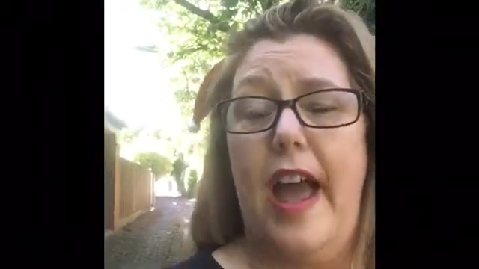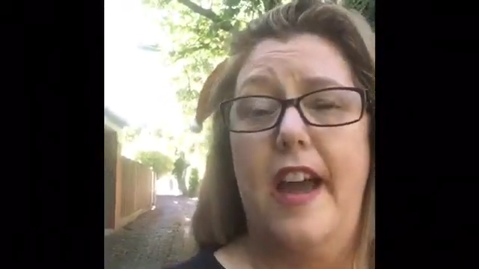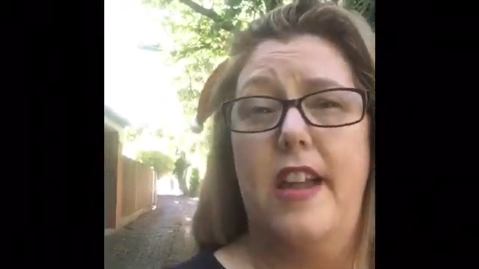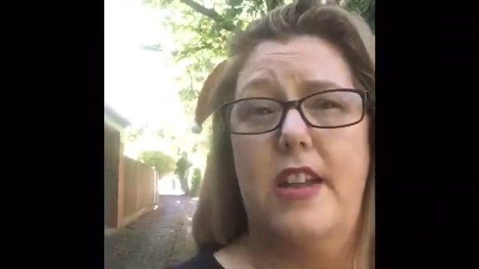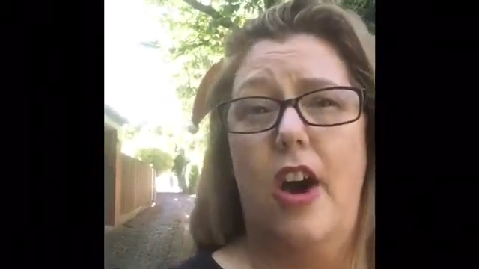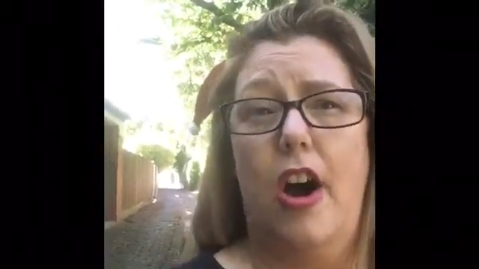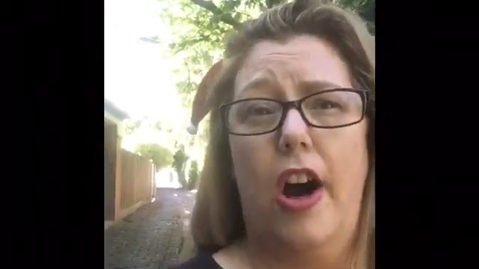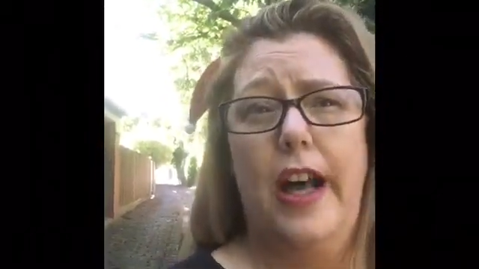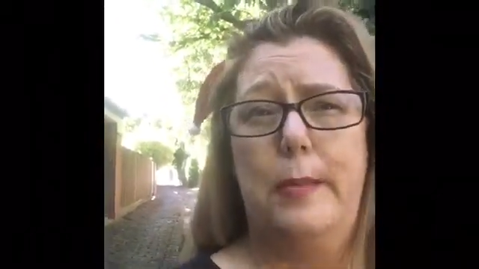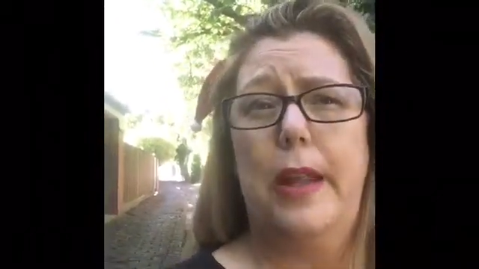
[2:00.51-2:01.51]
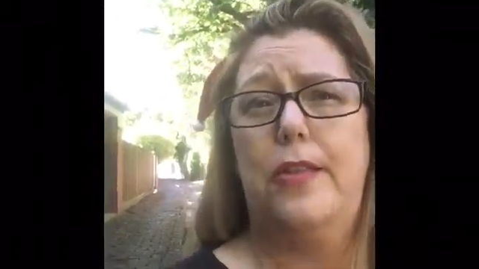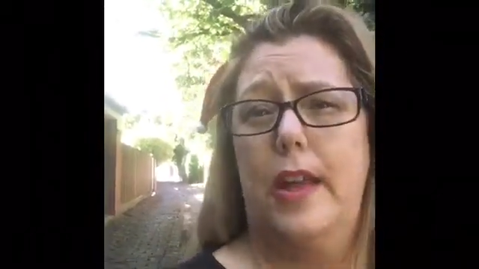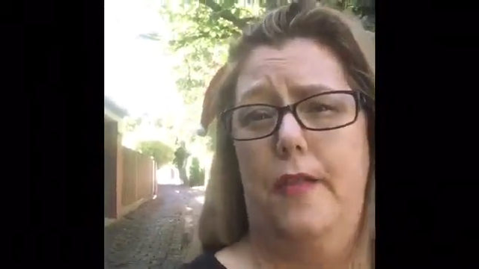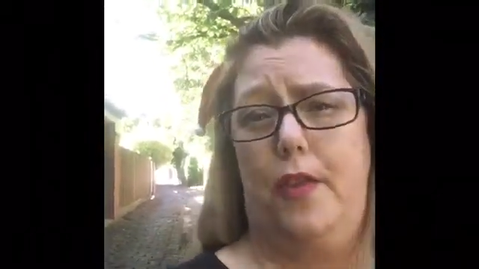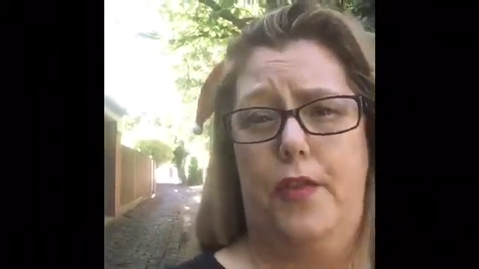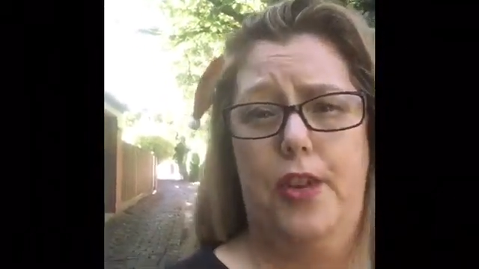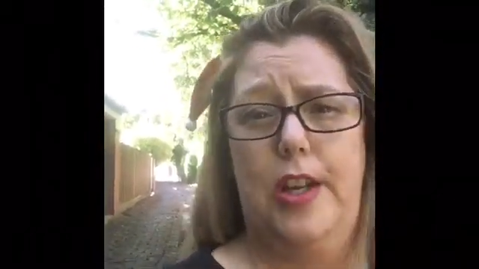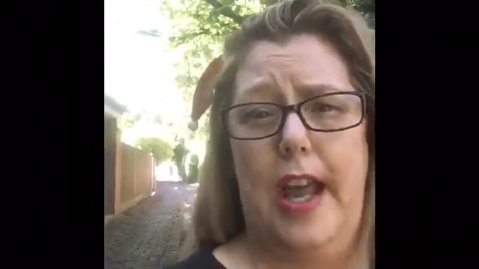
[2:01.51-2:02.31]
and I had been thinking for a few